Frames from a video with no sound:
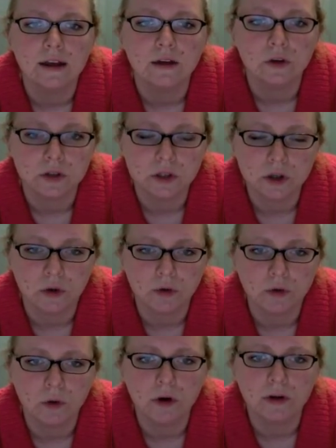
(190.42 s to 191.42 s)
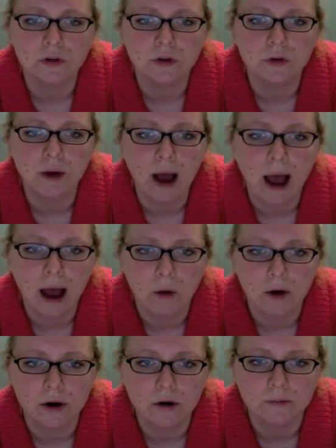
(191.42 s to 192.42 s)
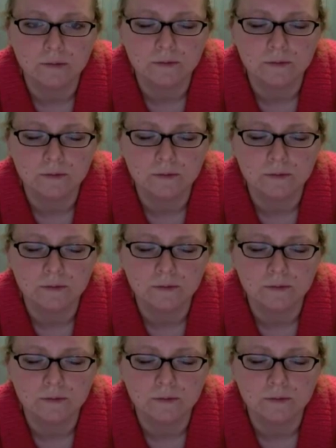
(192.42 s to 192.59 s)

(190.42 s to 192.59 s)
So north to Howard,